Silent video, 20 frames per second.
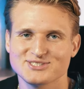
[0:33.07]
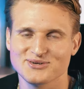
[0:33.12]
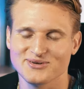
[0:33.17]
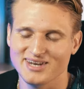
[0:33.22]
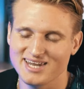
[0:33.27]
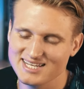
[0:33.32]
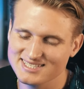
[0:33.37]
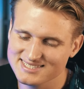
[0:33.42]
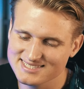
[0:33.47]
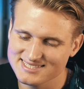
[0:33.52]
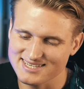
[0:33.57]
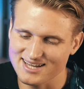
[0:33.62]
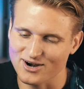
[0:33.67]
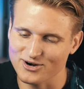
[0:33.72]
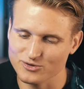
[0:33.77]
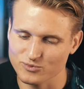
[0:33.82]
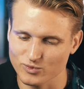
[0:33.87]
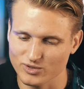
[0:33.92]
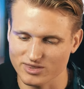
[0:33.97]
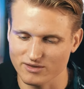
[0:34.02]
So let's
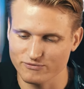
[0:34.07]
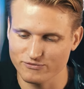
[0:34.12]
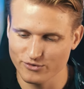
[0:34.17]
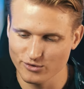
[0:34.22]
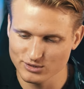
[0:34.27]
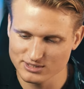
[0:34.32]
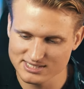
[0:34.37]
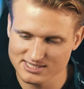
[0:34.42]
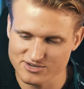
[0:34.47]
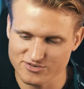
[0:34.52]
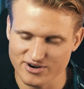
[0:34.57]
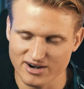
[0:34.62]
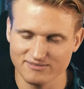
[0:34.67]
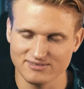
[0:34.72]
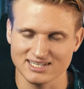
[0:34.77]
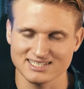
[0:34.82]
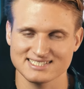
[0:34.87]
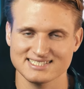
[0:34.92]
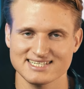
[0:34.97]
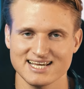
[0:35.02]
start with the first
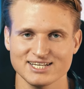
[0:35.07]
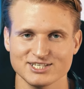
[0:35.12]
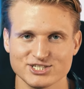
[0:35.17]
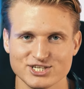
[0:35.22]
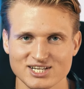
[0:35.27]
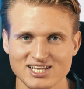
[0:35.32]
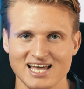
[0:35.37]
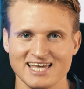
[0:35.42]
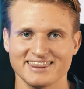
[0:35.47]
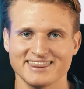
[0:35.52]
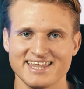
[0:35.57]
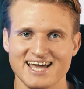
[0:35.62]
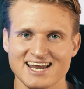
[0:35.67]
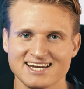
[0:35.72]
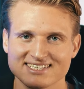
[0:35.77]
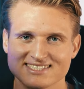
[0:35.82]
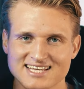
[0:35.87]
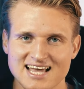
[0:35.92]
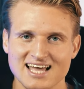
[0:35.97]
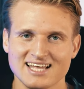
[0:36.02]
travel essential, and
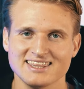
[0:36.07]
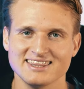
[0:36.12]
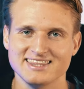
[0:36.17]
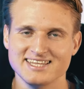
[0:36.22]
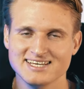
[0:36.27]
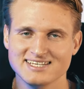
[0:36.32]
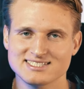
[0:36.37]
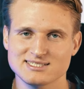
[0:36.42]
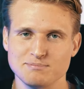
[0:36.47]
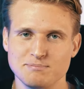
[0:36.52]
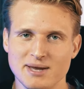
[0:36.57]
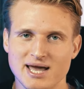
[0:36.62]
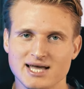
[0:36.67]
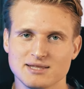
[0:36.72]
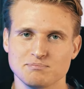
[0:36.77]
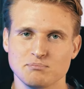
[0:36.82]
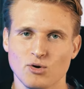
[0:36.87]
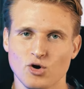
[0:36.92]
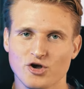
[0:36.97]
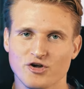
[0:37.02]
that is this
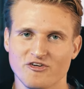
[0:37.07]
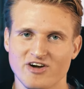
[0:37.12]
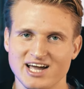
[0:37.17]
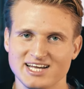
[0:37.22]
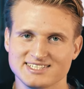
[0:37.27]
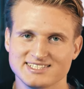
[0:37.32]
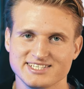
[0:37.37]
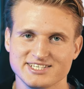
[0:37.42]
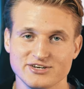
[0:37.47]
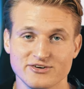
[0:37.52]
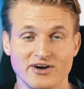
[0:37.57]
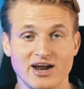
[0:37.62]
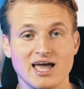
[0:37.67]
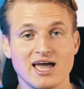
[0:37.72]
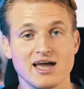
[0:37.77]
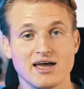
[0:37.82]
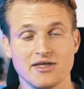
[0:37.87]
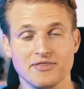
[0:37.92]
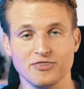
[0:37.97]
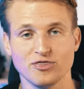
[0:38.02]
bad boy right here,
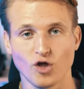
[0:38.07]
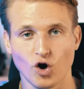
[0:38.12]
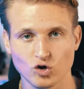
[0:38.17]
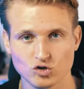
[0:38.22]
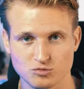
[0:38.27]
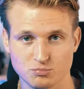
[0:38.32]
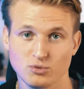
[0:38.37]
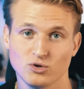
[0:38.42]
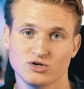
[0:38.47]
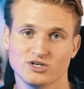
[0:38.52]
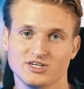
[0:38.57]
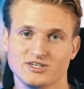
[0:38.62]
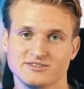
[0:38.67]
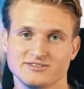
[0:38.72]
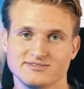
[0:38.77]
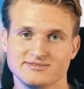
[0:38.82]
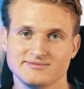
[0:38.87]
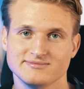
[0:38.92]
a notebook.